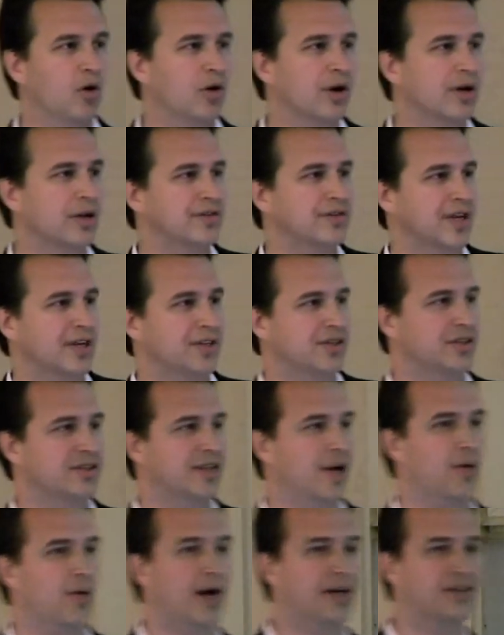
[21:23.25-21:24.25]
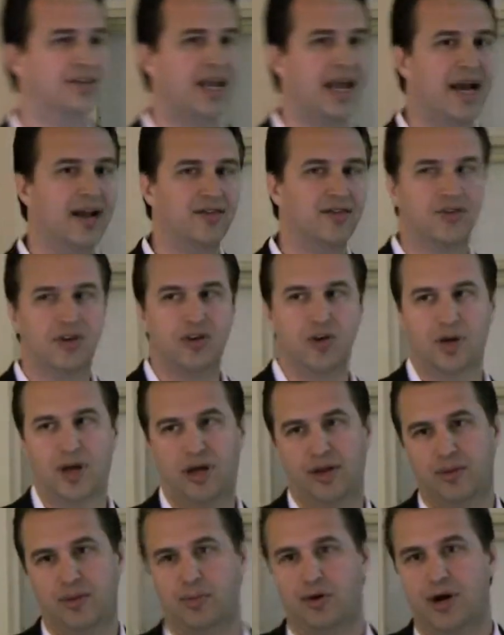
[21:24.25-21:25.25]
organizations that were actually executing
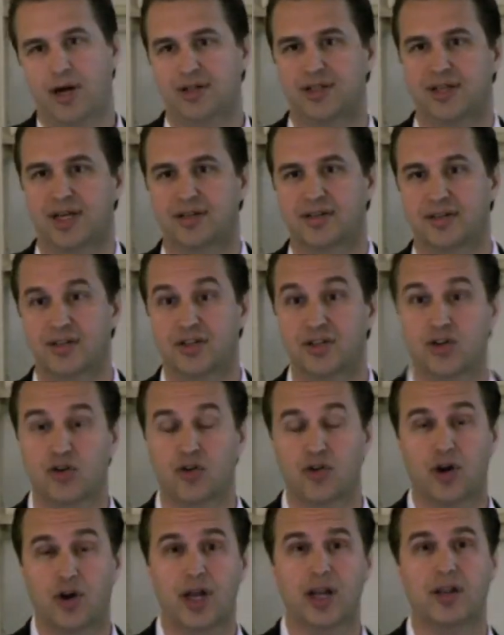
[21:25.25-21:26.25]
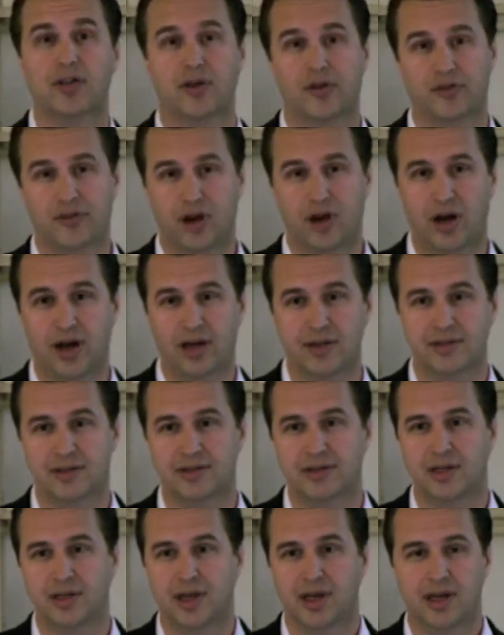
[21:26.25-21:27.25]
on the projects and creating those
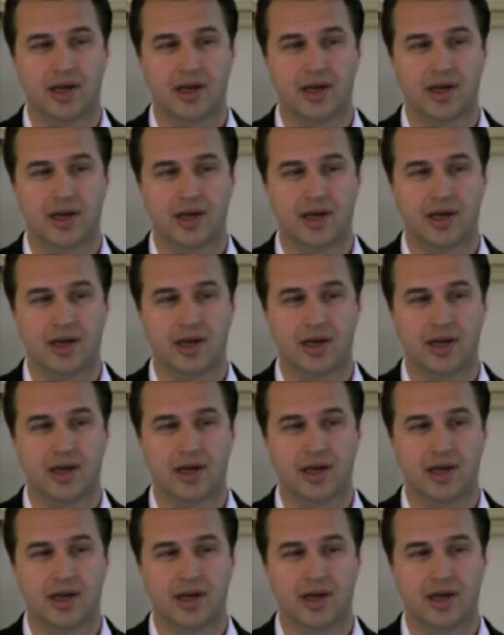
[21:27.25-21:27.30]
costs,